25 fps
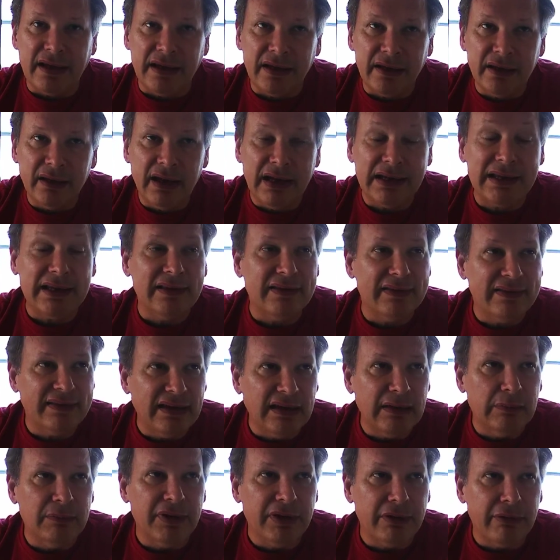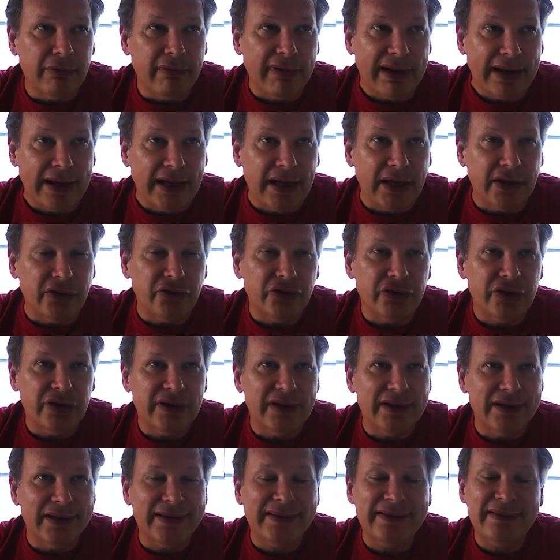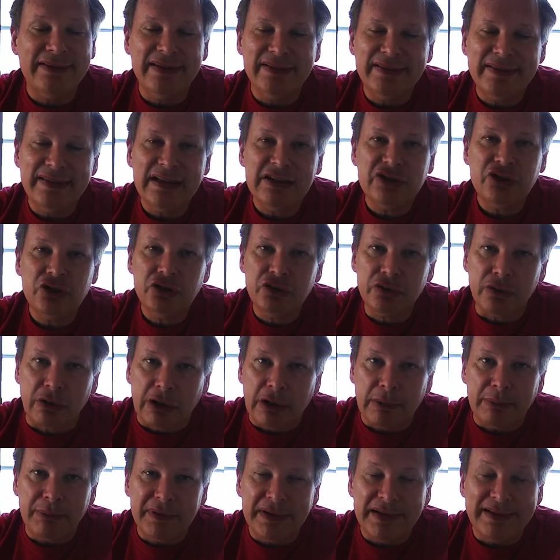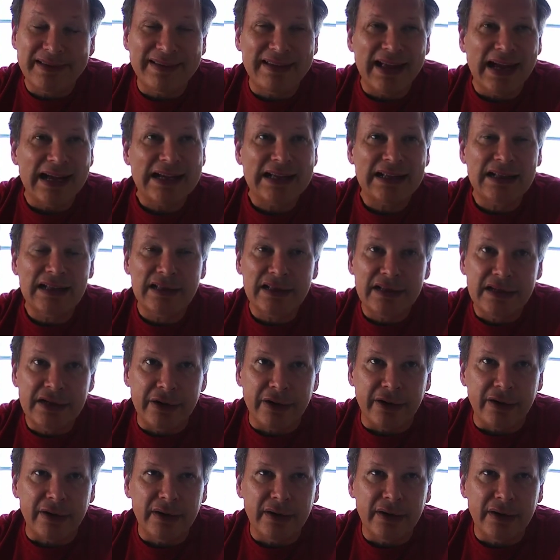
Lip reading: I can see mid-range. It's just not sharp. It's not clear.